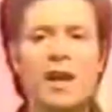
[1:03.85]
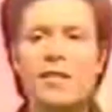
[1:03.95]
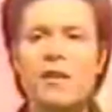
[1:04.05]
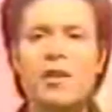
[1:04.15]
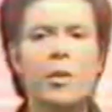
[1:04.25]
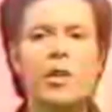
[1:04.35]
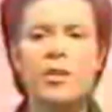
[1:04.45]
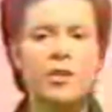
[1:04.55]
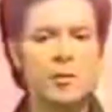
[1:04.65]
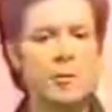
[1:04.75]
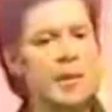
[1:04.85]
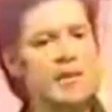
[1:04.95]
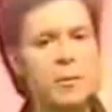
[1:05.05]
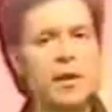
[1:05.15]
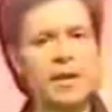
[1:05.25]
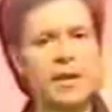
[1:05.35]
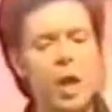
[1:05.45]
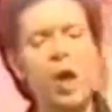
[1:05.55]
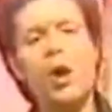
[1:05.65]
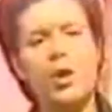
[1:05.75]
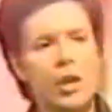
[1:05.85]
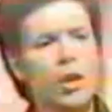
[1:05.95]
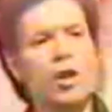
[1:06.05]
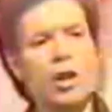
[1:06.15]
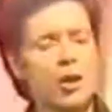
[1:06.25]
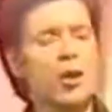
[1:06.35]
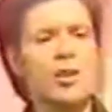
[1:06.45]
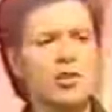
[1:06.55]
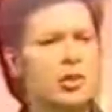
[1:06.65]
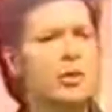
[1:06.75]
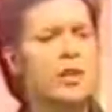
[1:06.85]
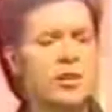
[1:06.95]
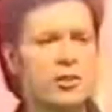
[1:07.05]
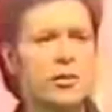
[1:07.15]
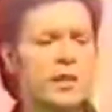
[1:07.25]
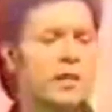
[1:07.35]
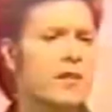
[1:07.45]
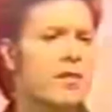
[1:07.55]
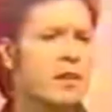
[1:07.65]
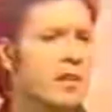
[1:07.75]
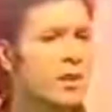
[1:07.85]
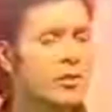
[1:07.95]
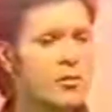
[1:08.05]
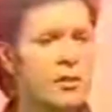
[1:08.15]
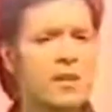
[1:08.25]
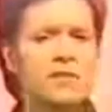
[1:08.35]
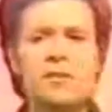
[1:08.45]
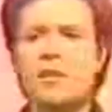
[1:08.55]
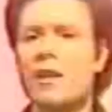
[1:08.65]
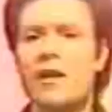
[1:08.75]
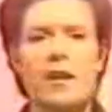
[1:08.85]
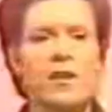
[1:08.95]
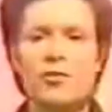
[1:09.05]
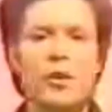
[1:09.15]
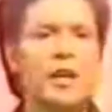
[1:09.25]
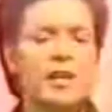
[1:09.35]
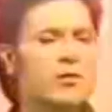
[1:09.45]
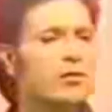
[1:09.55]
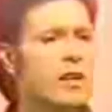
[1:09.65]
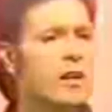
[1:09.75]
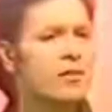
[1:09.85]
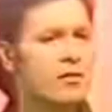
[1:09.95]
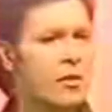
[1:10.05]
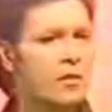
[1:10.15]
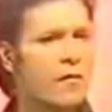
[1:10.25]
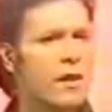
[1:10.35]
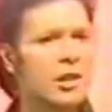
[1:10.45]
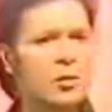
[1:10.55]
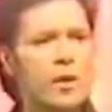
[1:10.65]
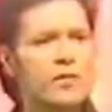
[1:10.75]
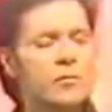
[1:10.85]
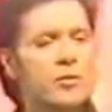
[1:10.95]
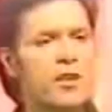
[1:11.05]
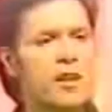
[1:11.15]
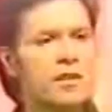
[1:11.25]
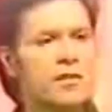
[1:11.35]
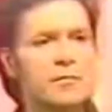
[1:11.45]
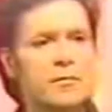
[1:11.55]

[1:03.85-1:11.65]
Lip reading: And the only way you can compete is by going on and on and on and doing it and thinking new things and trying to get new sounds and trying to find new ways of presenting